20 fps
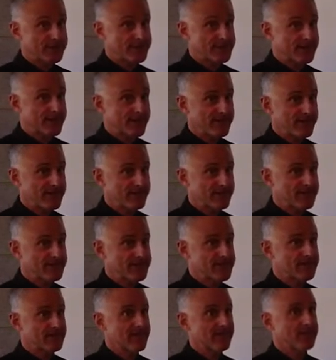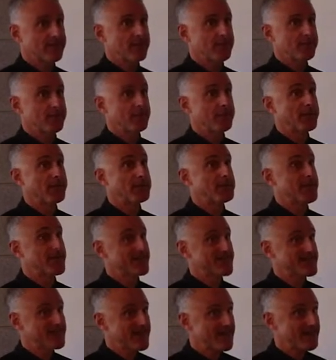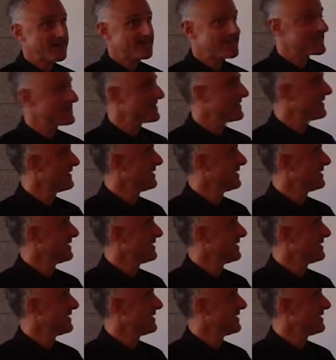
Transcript: sentence, but it makes sense.